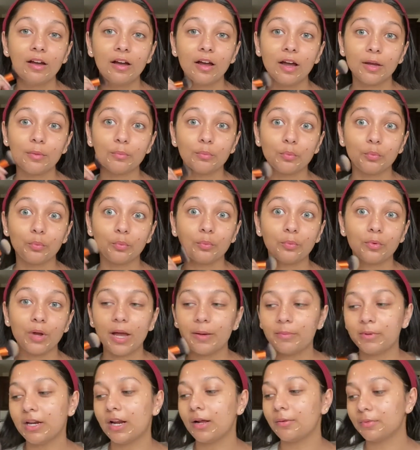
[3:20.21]
I'm
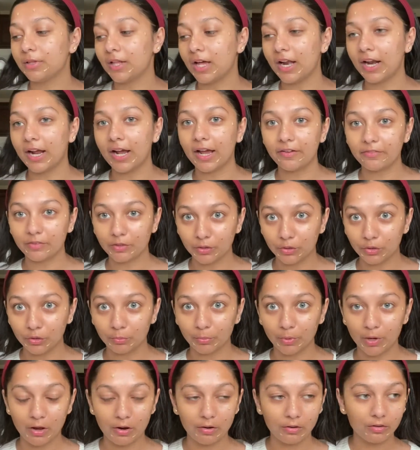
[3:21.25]
glad I have a new
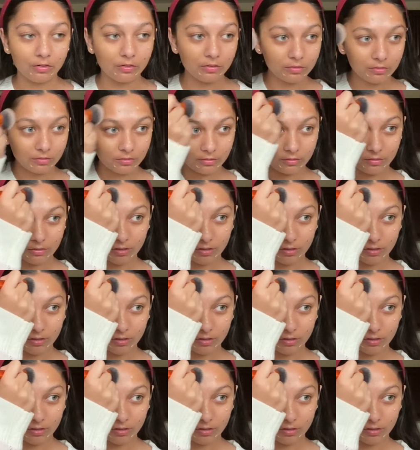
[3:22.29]
bottle.